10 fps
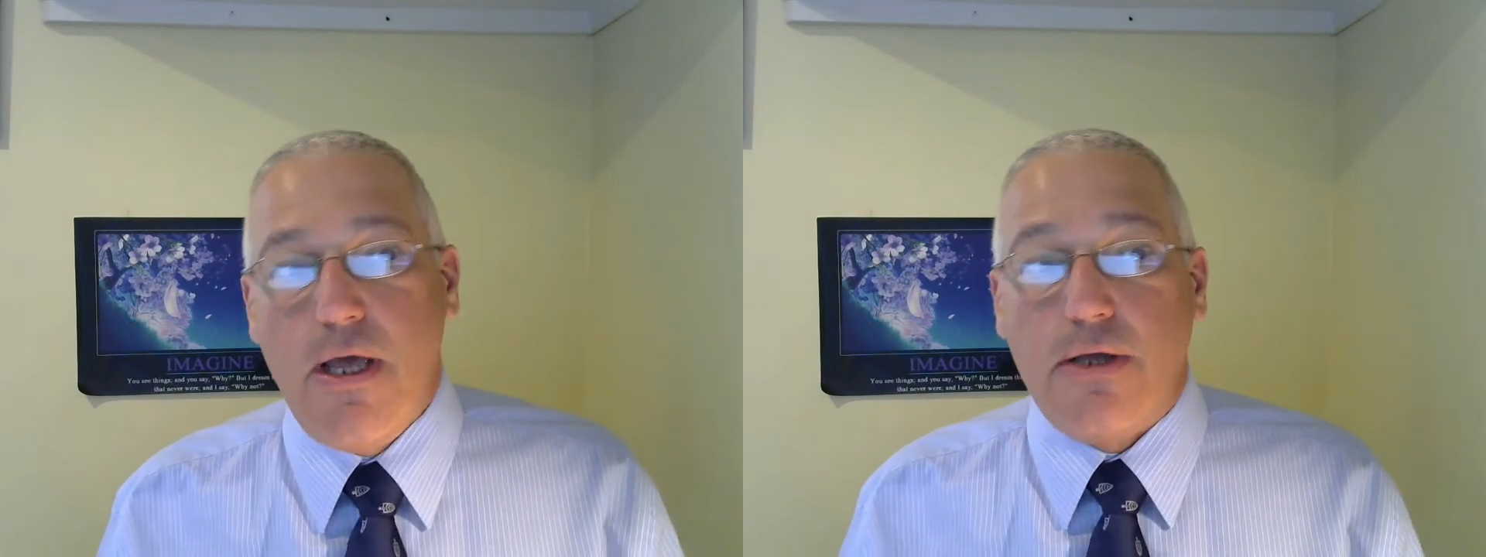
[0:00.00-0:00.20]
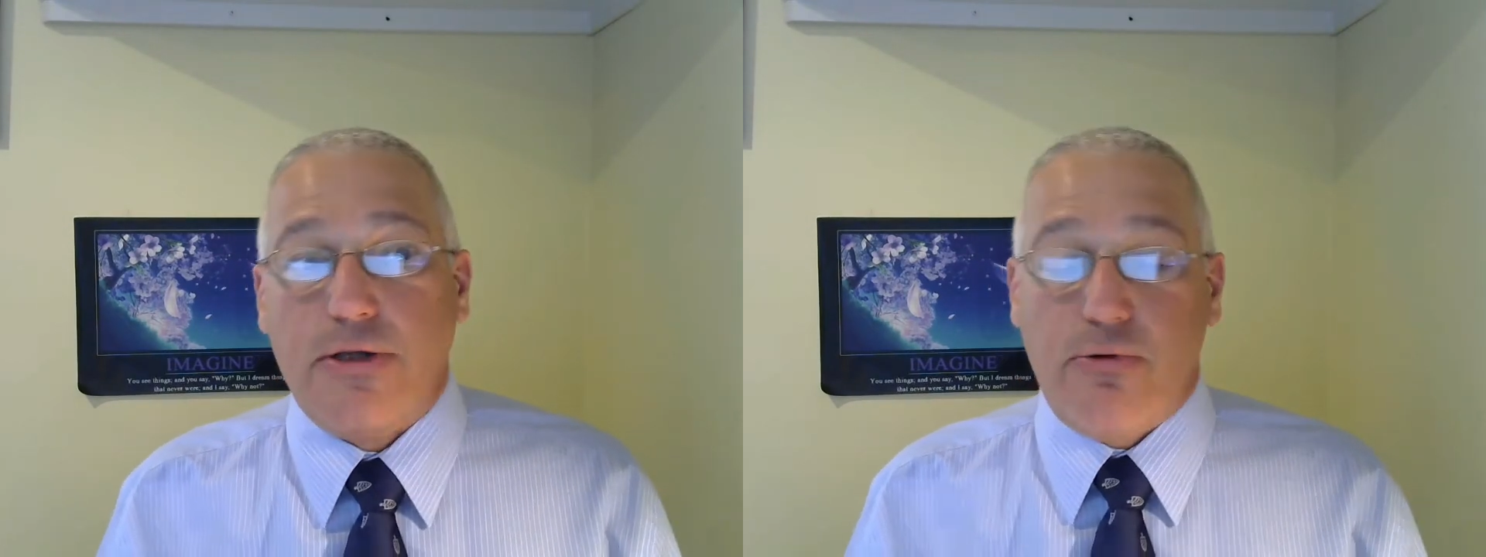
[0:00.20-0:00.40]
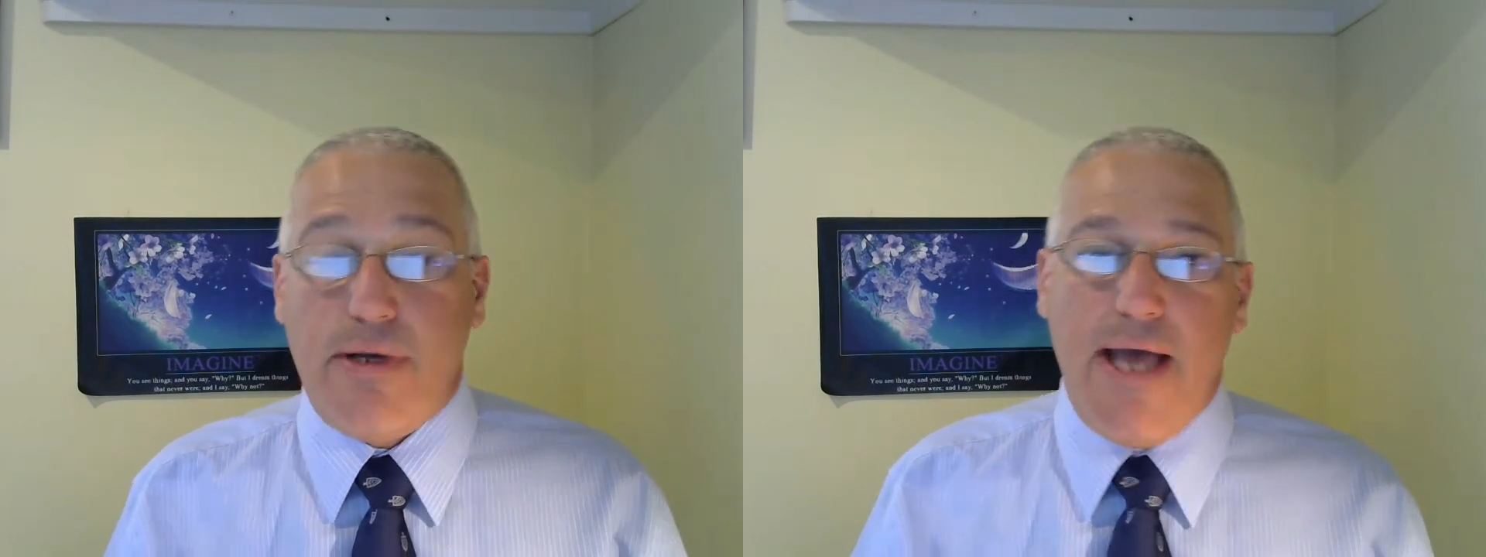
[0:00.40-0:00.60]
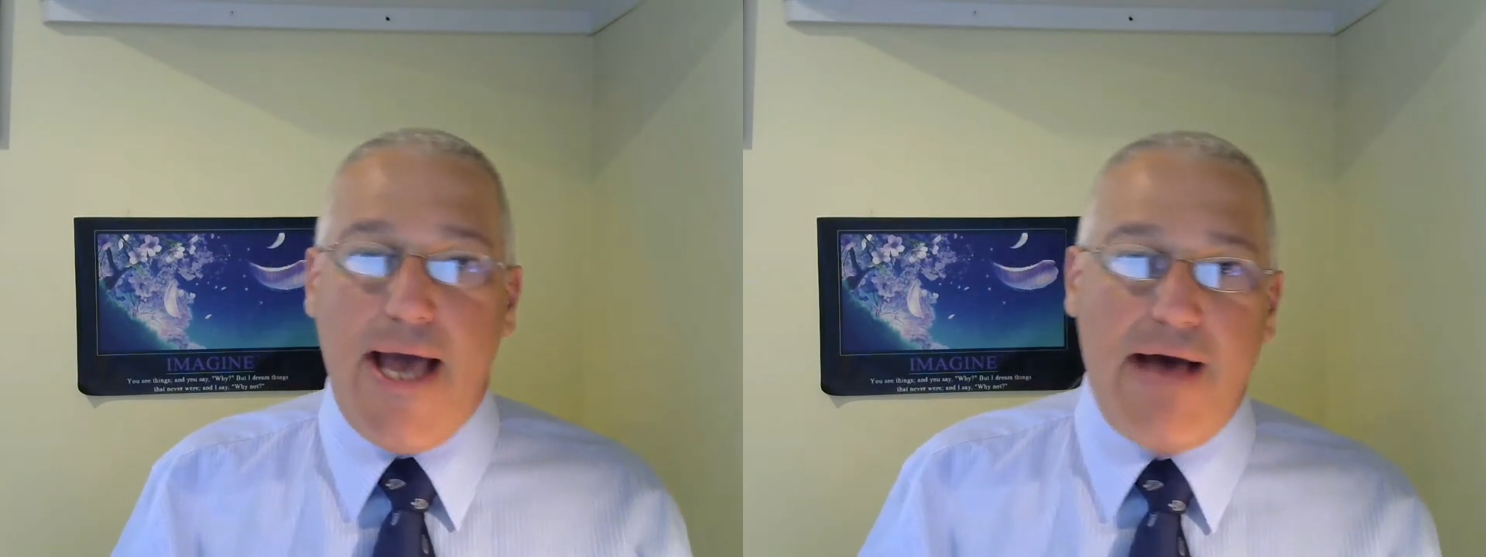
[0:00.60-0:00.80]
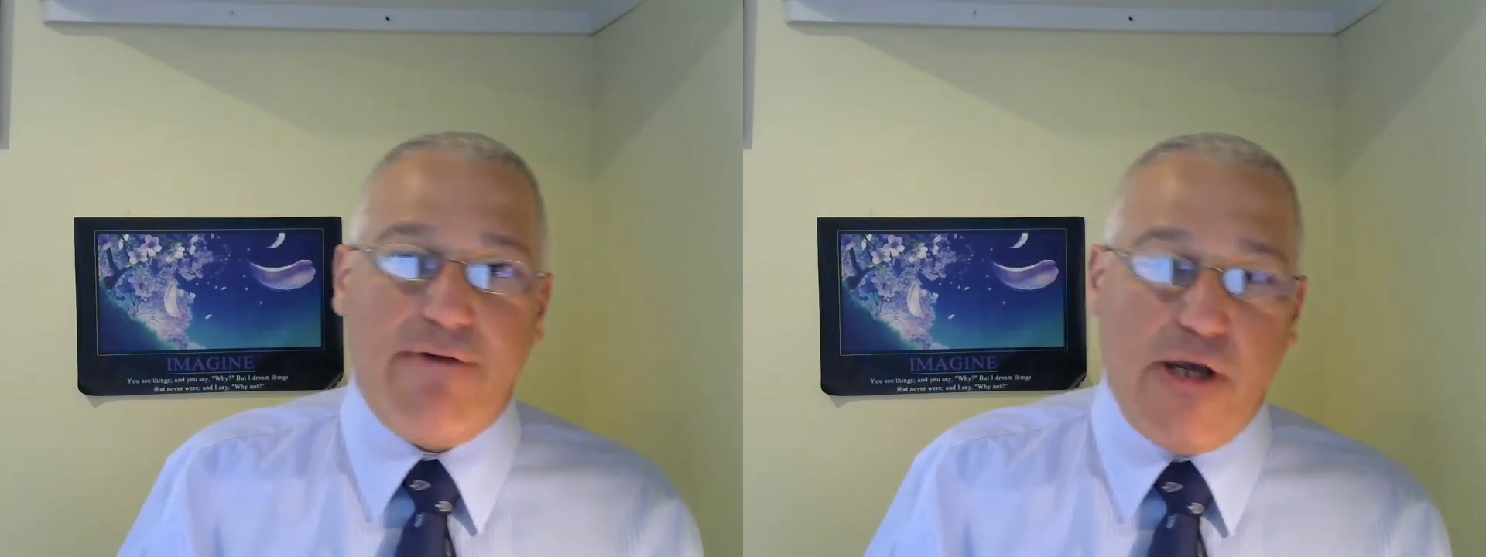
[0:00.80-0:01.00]
Do we
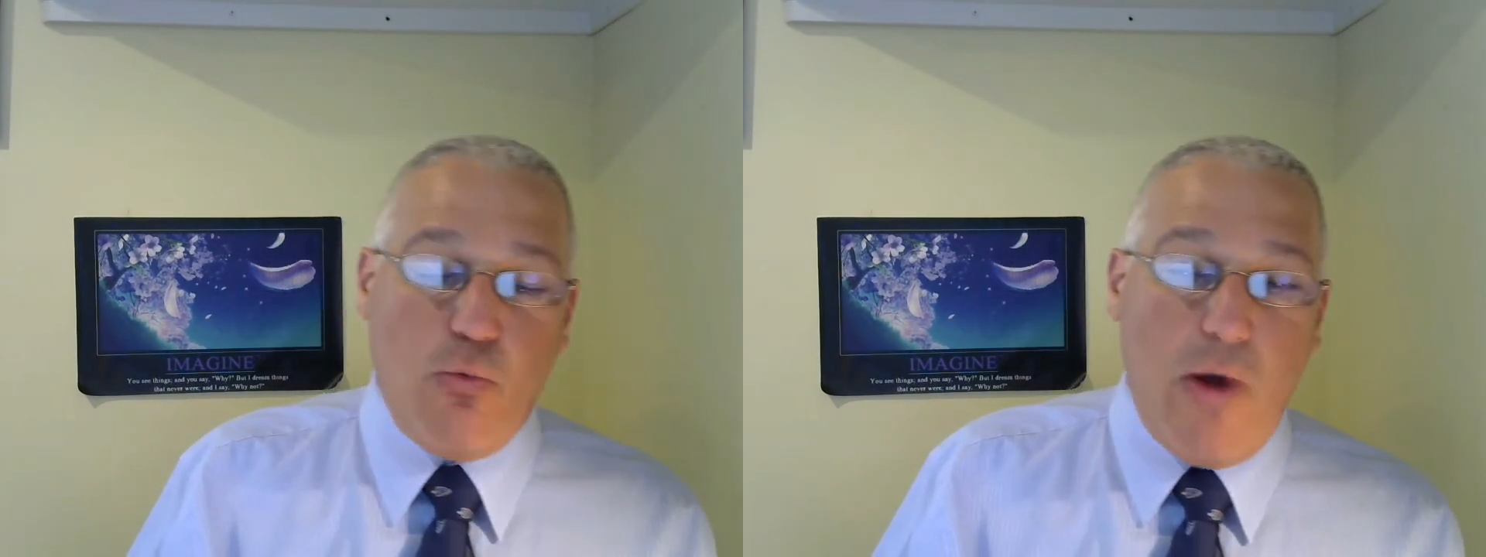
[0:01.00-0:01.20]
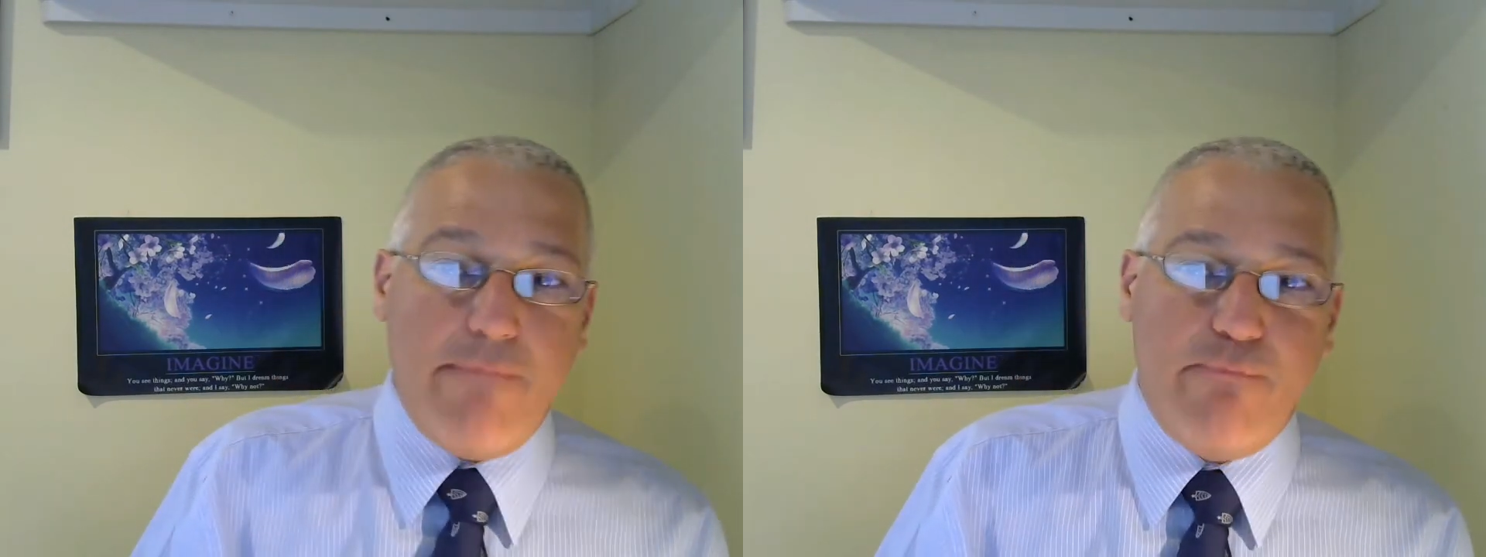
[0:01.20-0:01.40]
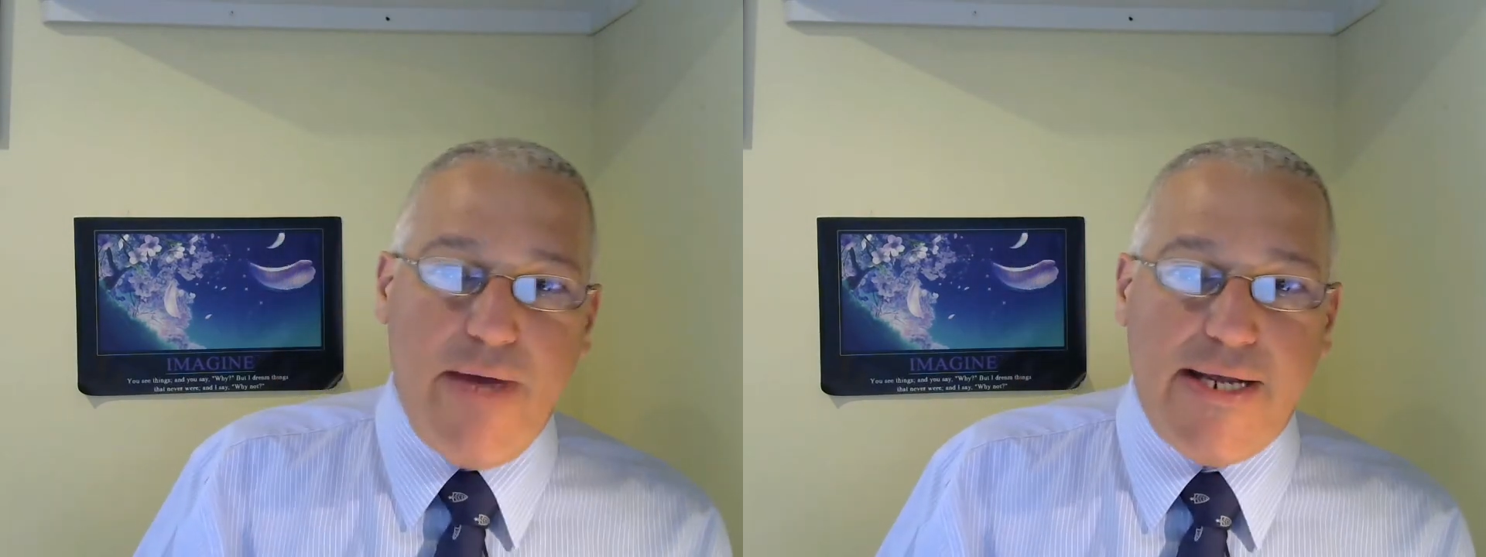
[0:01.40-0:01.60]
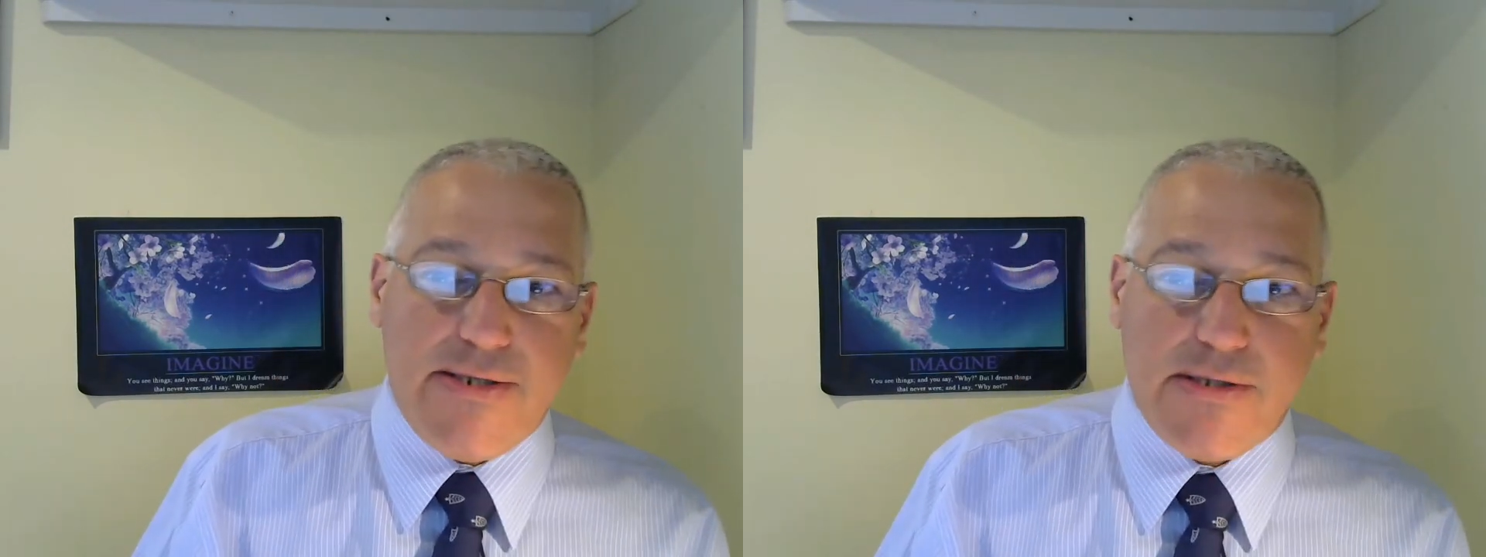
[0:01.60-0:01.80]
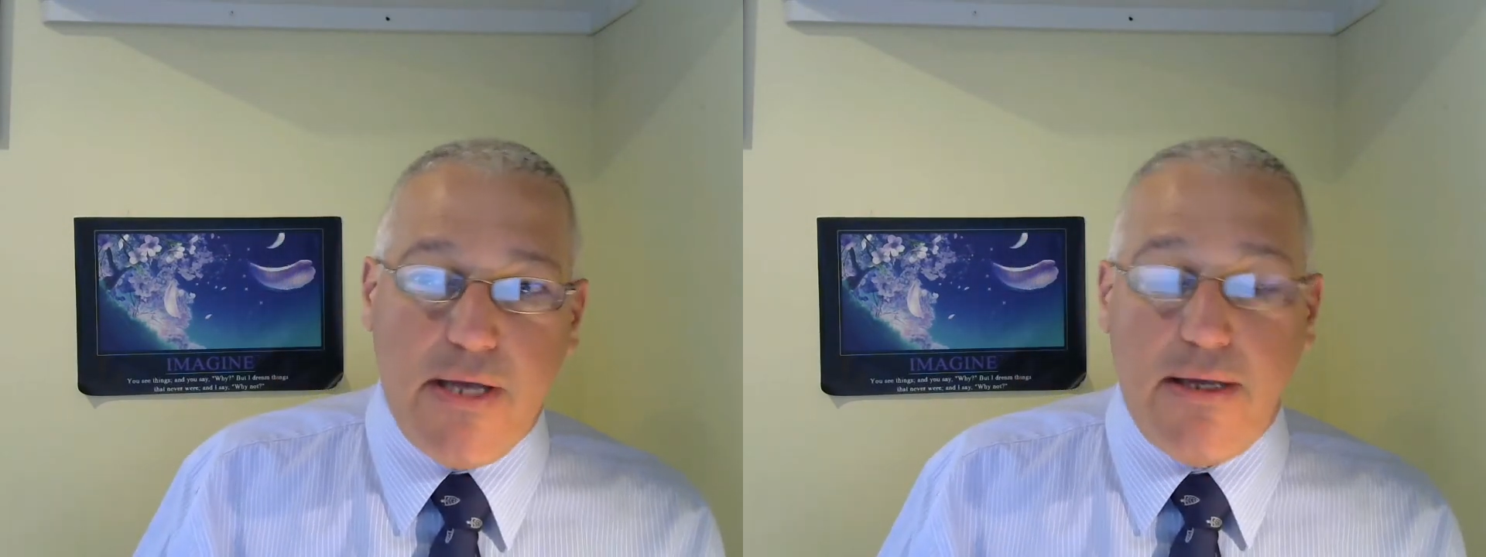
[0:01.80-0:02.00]
have a web-based,